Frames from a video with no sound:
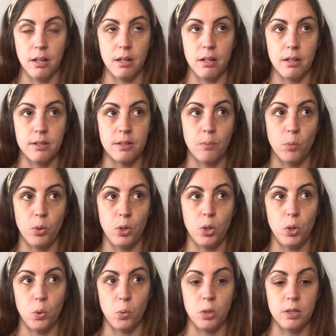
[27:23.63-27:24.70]
someone
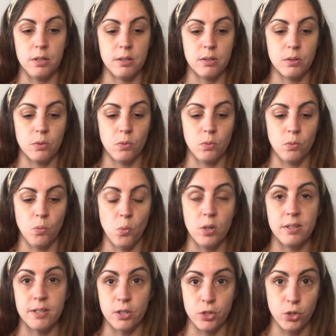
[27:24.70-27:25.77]
who was
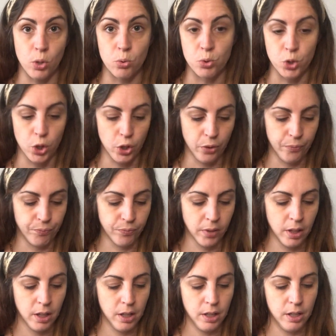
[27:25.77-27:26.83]
once a soldier.
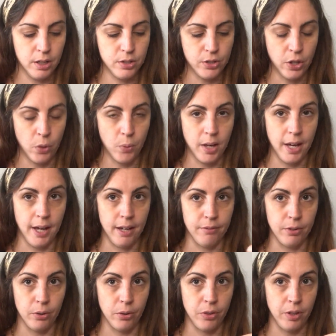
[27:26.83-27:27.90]
And so we
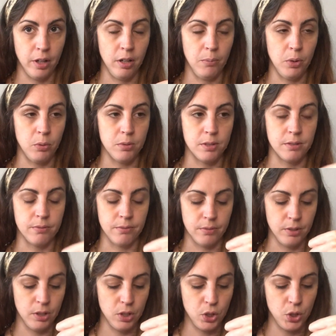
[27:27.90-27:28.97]
have her thumb
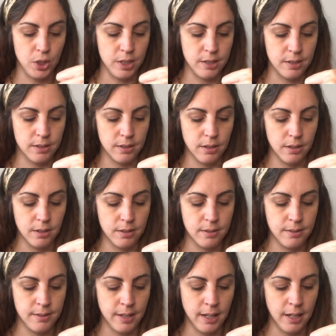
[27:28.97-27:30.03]
she's
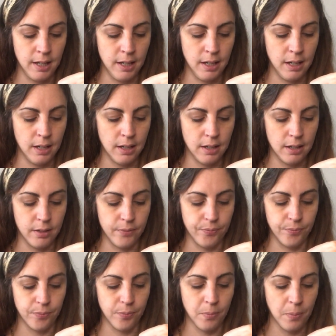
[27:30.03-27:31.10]
saying
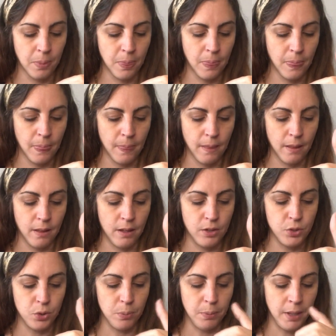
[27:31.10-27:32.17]
a
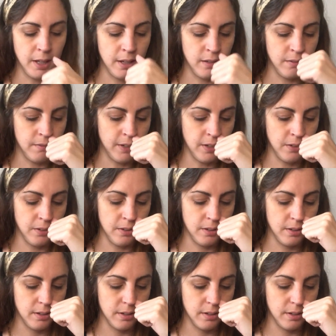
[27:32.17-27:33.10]
trepanned veteran.